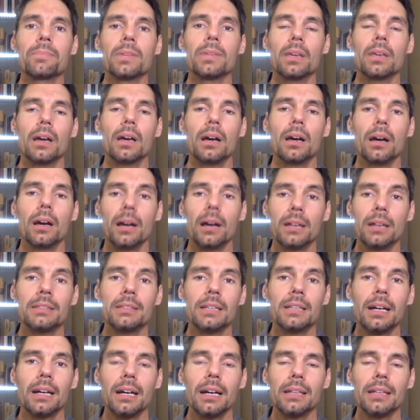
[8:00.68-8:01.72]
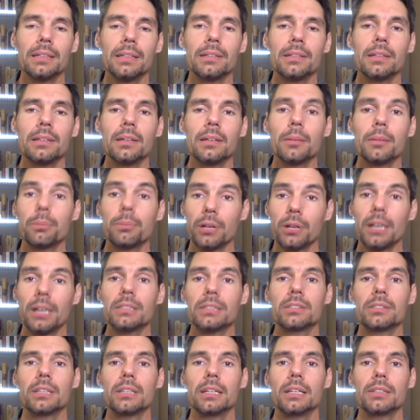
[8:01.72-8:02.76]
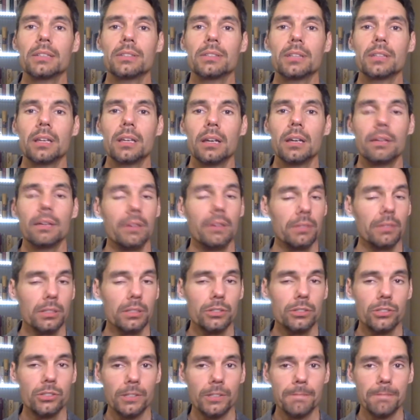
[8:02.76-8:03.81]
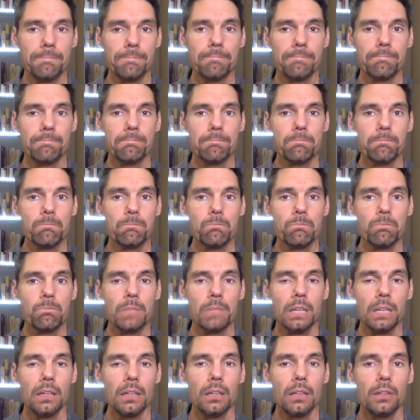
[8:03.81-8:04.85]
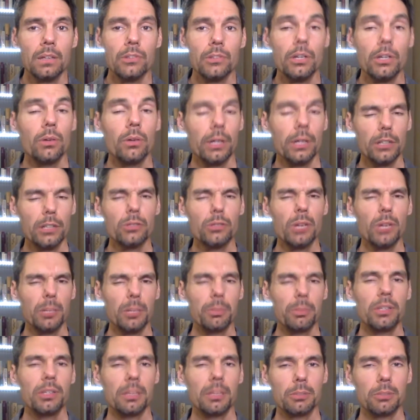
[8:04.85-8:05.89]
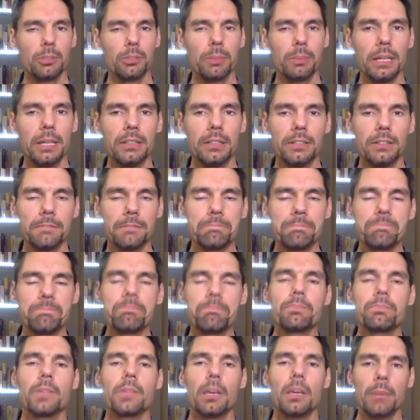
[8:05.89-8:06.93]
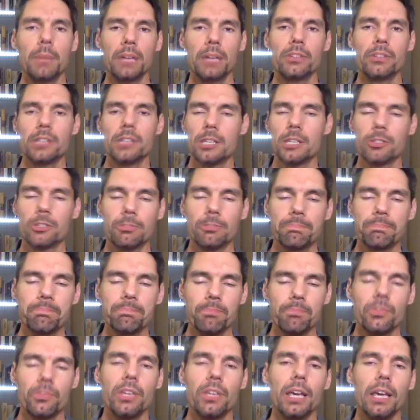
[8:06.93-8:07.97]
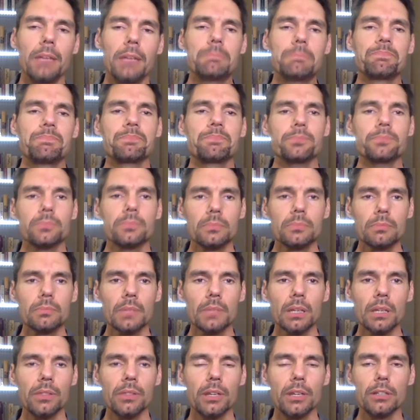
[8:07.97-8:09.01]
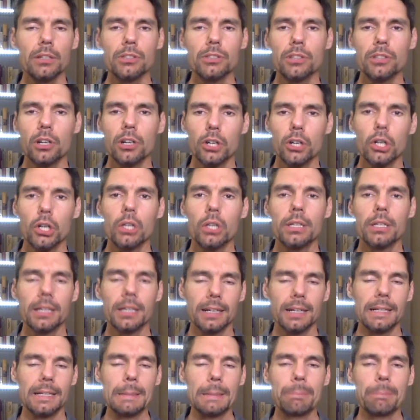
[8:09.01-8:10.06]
unguided process of evolution. So here's a way to put that in perspective. Imagine this. Say there's a girl and a guy,